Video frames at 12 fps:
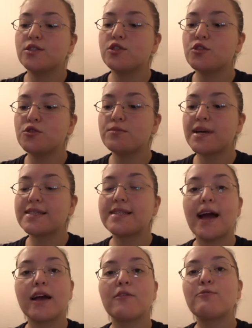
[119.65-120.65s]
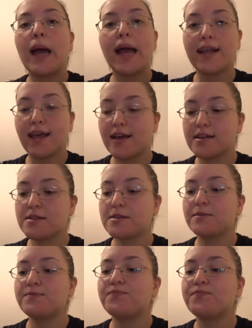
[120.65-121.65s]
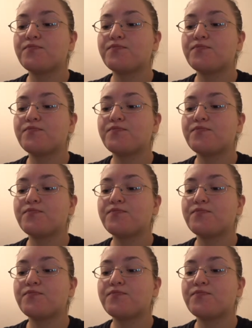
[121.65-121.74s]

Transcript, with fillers: to my stack of pancakes. Oh